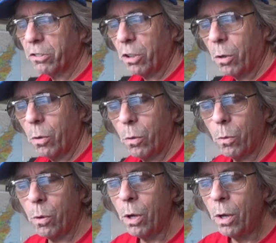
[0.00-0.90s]

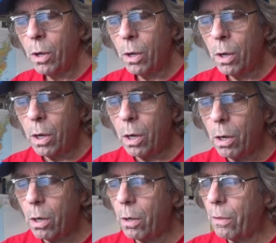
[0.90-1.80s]
So
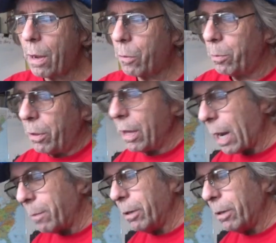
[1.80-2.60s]
that would be that.